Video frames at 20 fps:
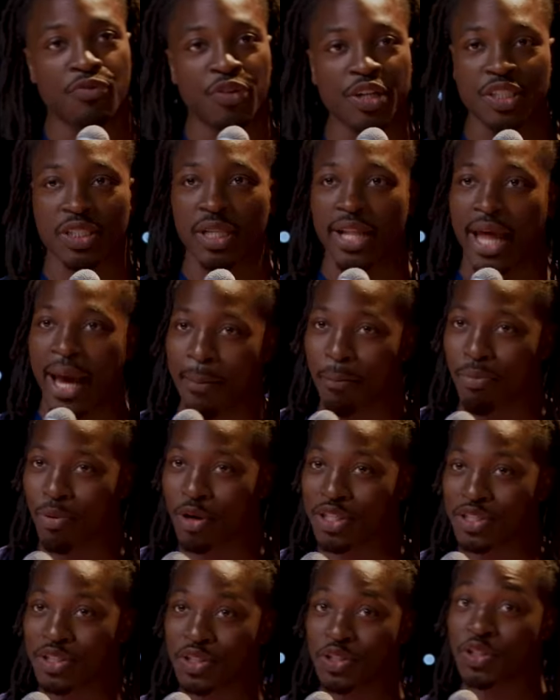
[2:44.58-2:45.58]
Invisalign
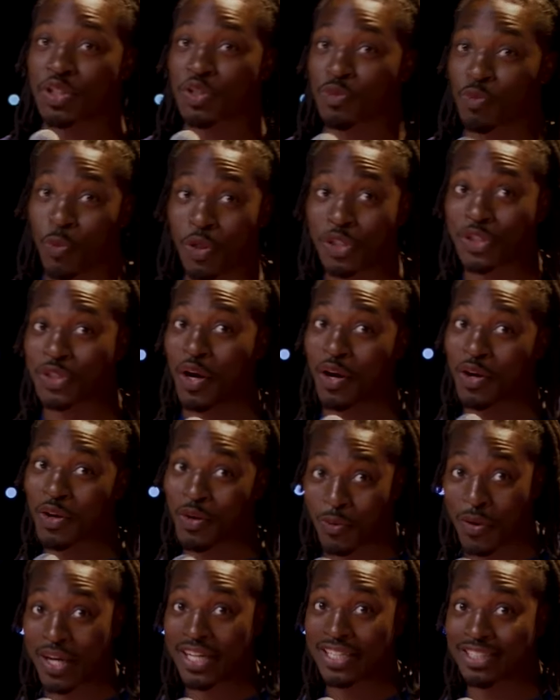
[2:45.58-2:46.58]
braces, which are
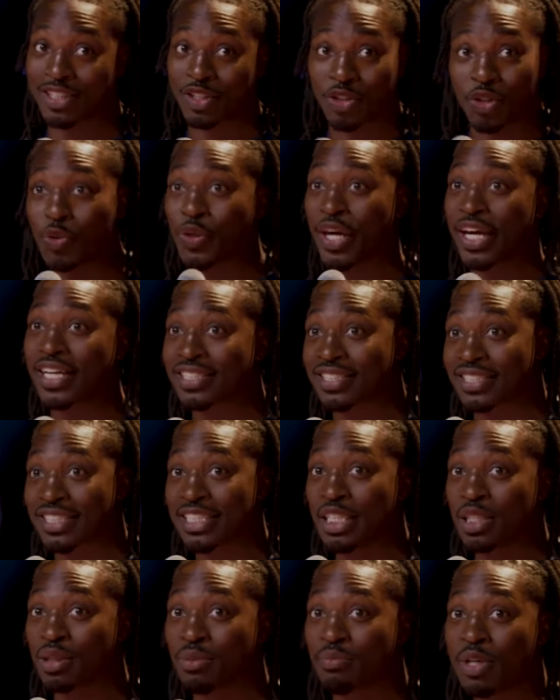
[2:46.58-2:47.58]
great, because you can't
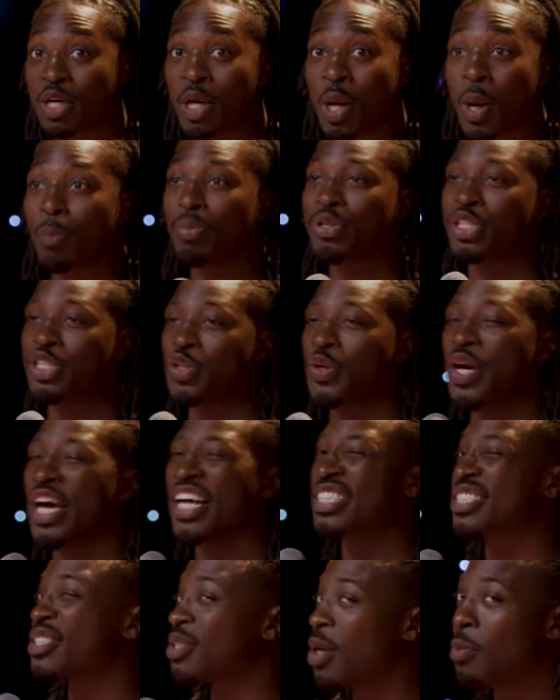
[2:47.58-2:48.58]
see them, but then you
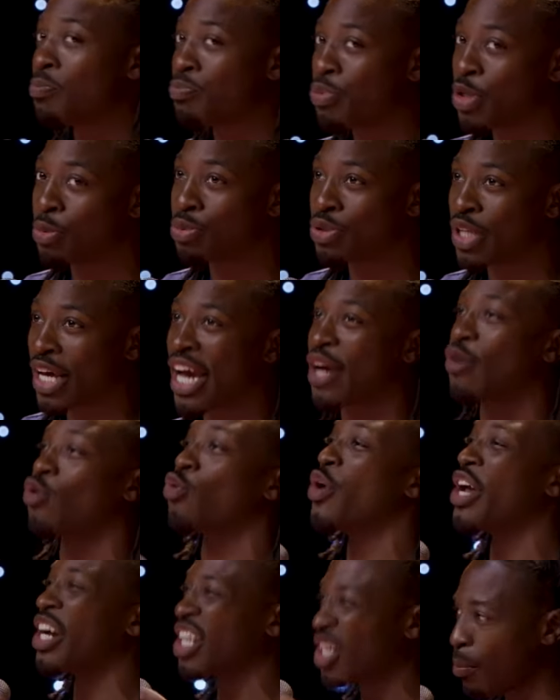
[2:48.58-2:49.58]
have some people that had
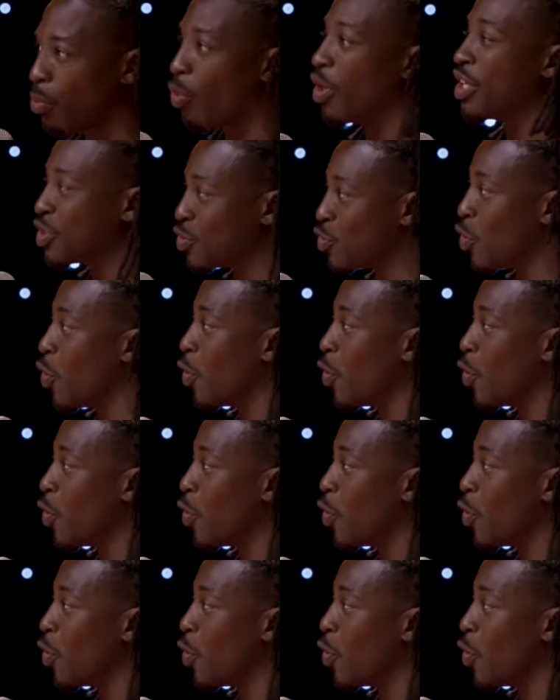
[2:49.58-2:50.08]
regular braces